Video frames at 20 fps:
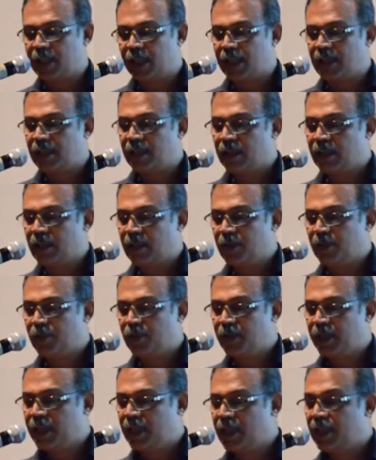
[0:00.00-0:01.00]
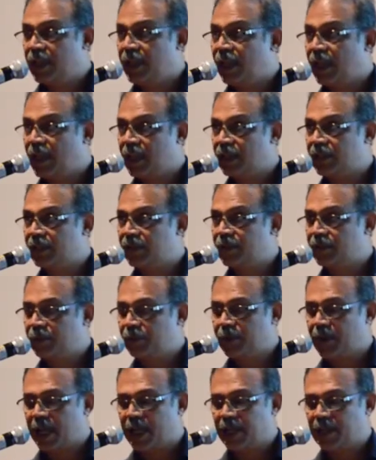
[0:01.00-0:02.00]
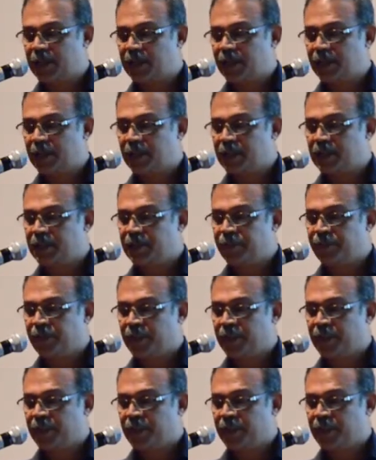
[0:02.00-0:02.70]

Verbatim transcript: state, uniquely has two entries